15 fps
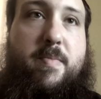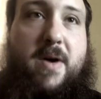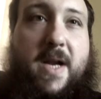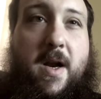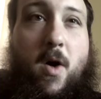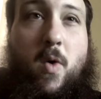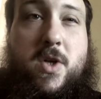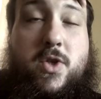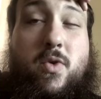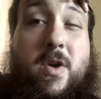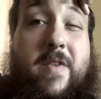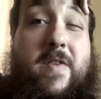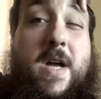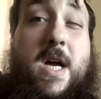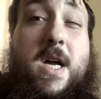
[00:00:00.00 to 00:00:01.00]
But it always sort
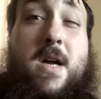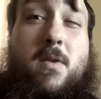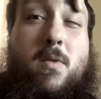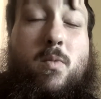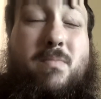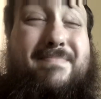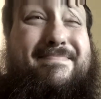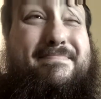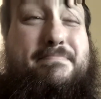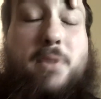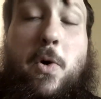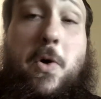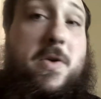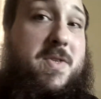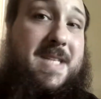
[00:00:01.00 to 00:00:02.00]
of
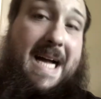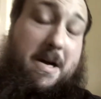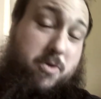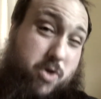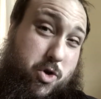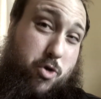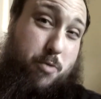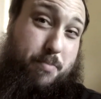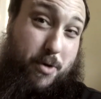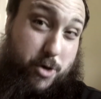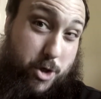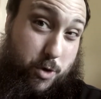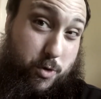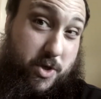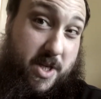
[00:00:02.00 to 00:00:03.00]
boils down to
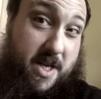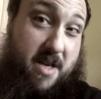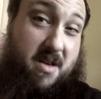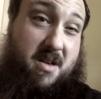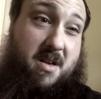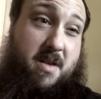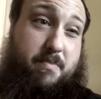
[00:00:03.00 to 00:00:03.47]
producing,